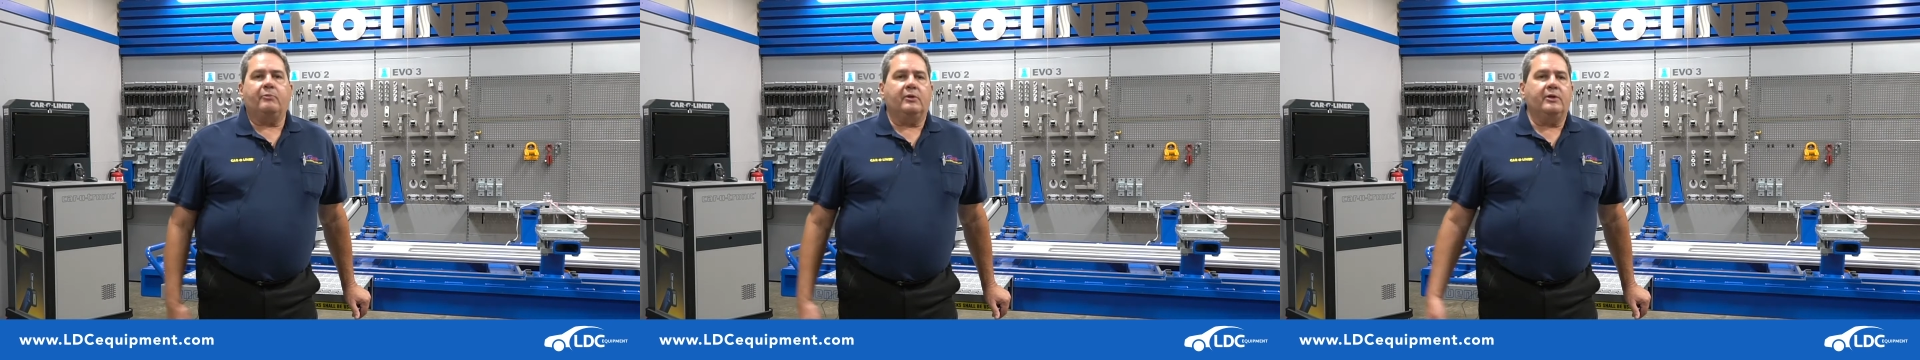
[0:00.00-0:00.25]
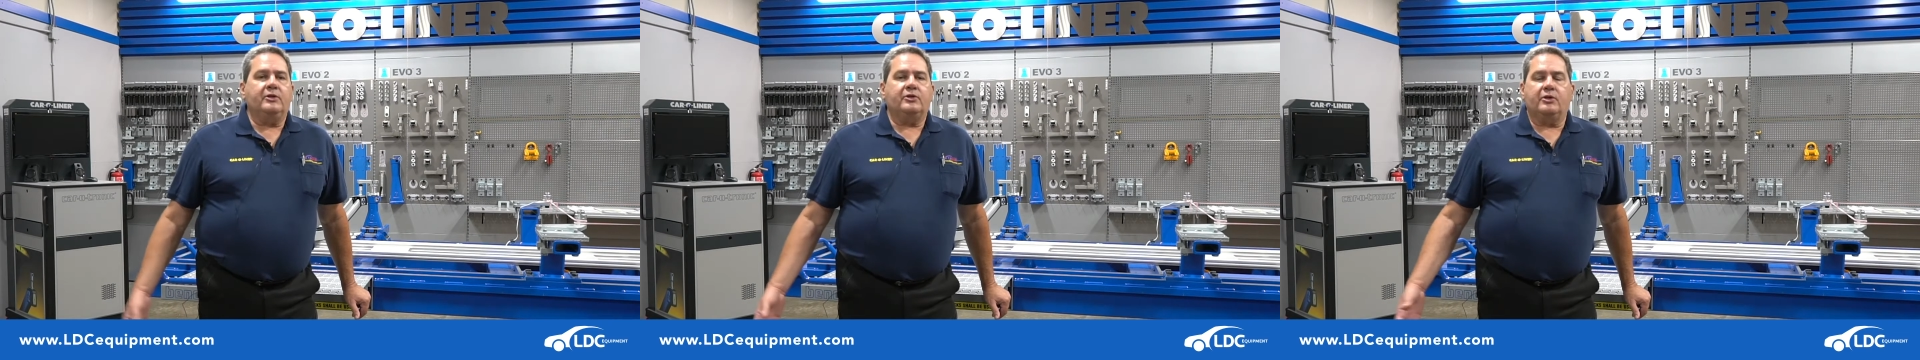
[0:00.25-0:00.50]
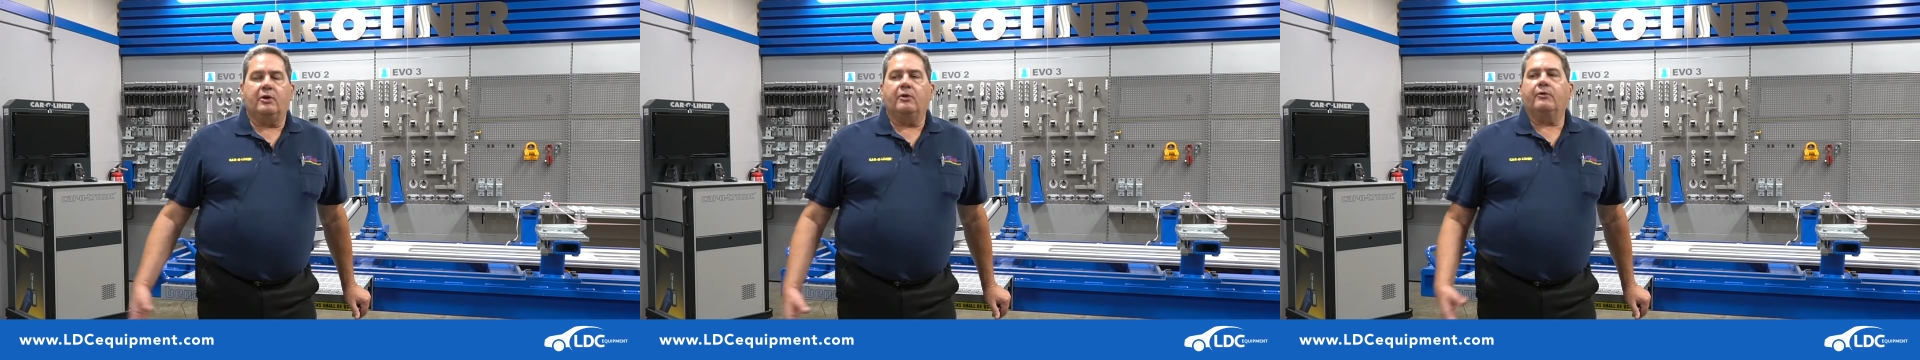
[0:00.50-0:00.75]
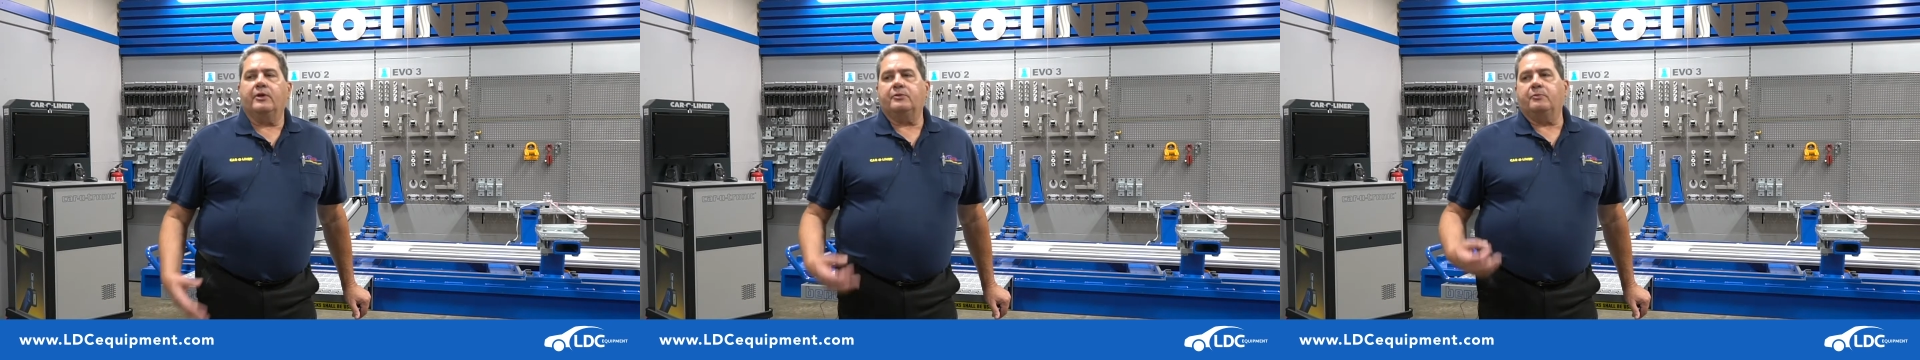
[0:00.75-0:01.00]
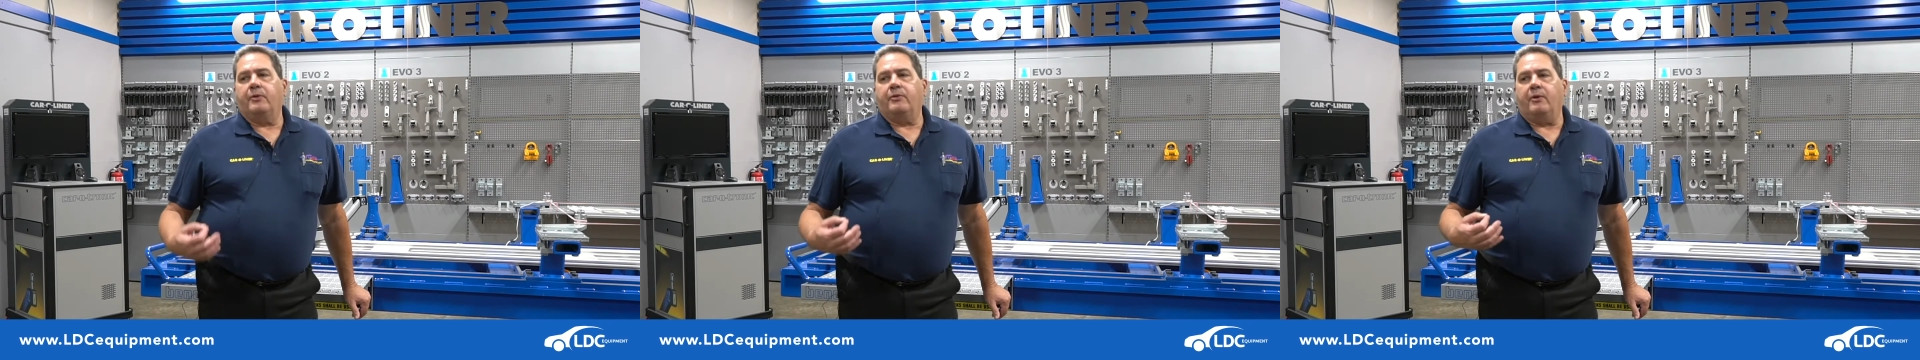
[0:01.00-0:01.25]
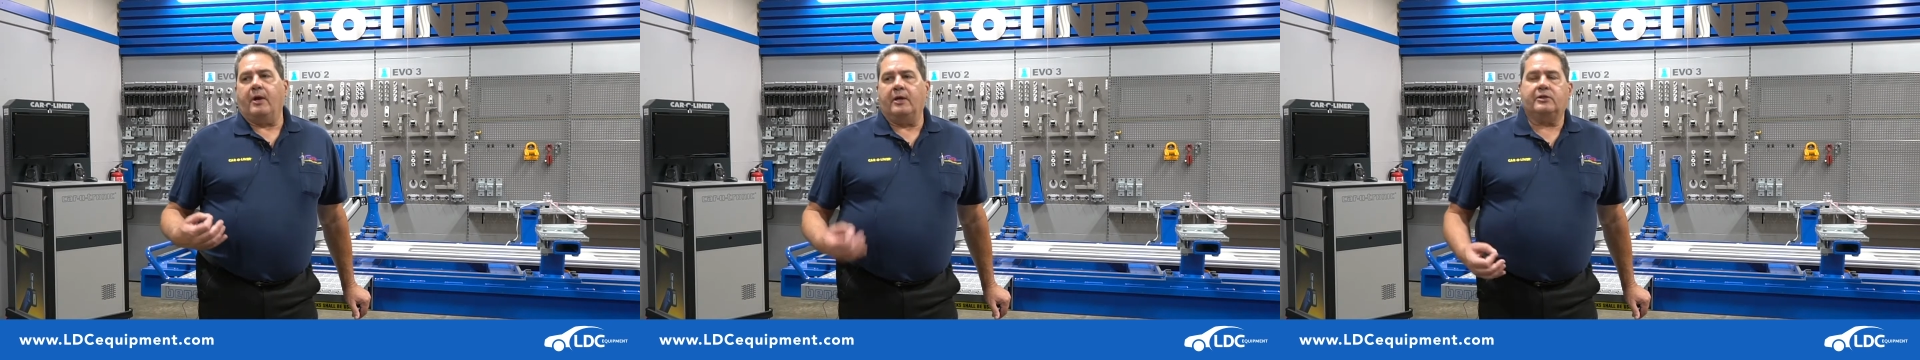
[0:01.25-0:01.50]
please share this with
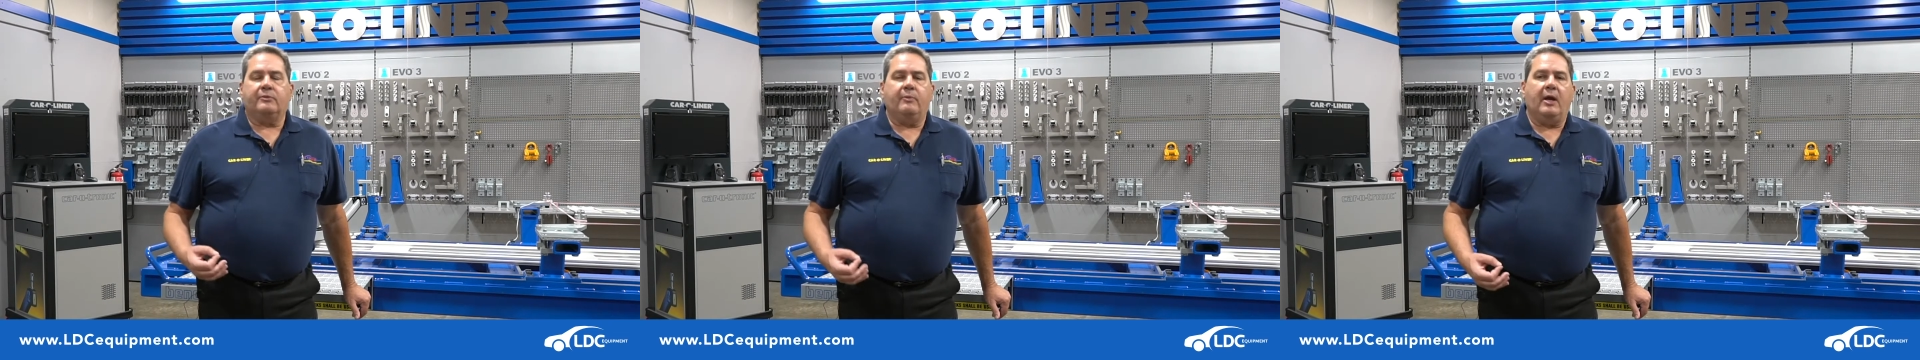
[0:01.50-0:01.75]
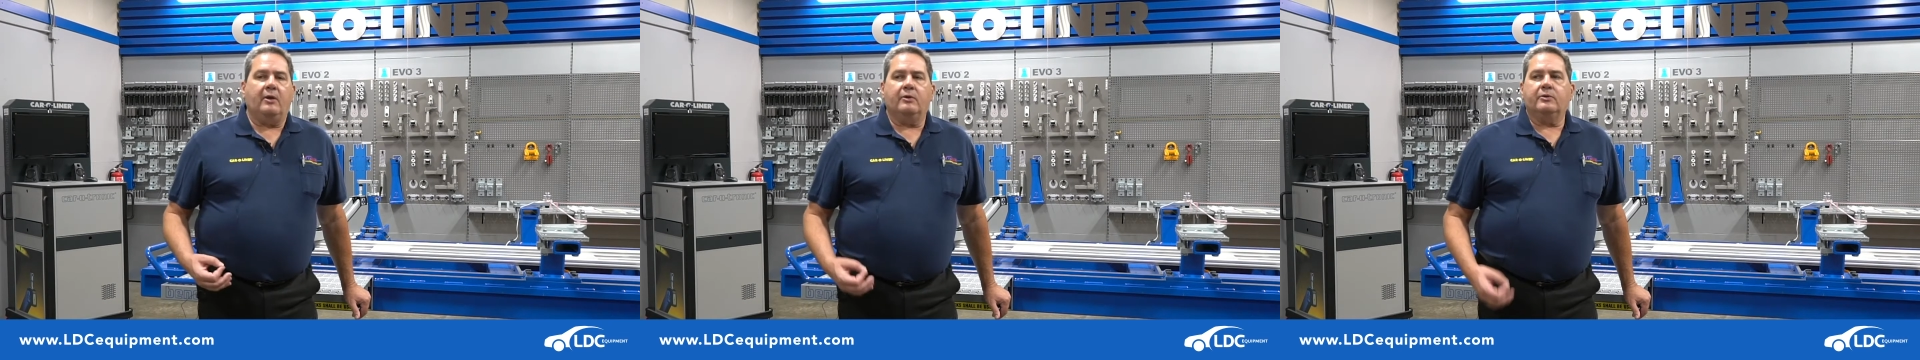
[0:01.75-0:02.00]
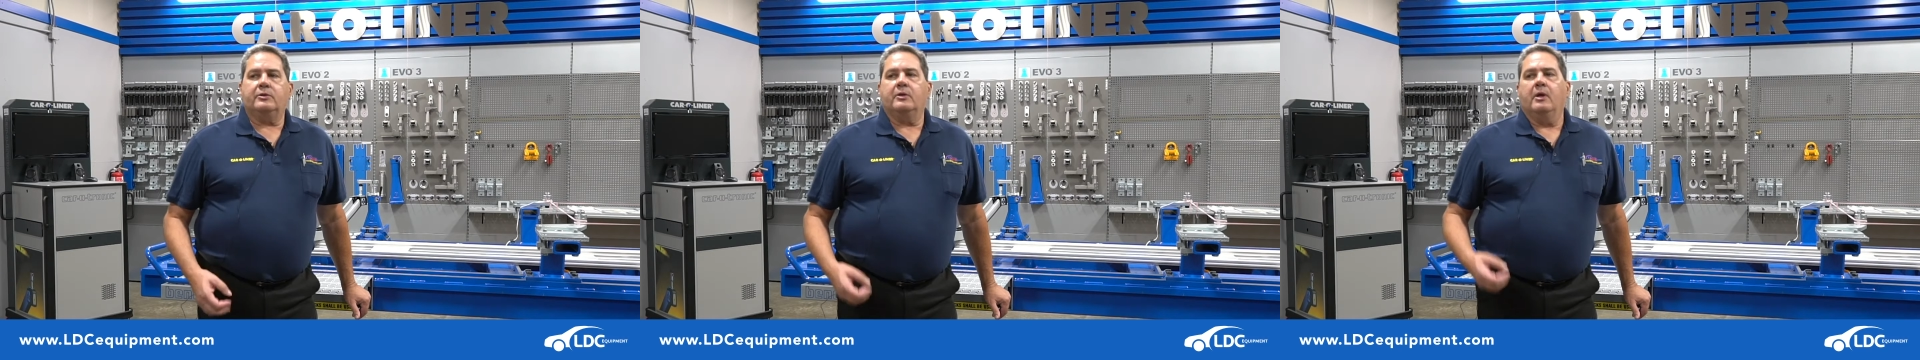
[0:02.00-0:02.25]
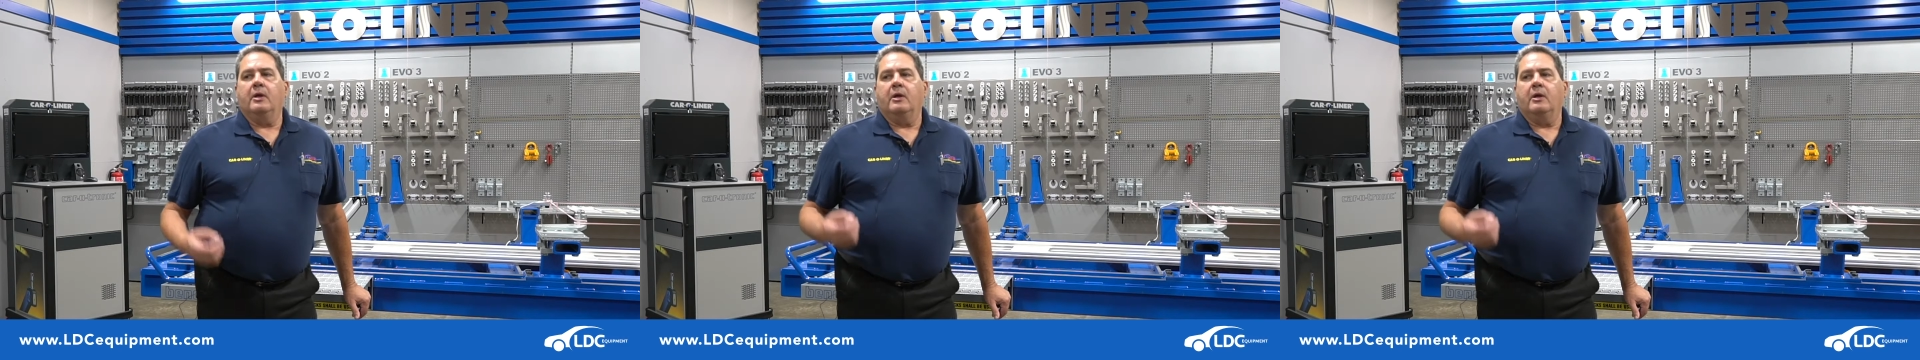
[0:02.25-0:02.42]
your estimators,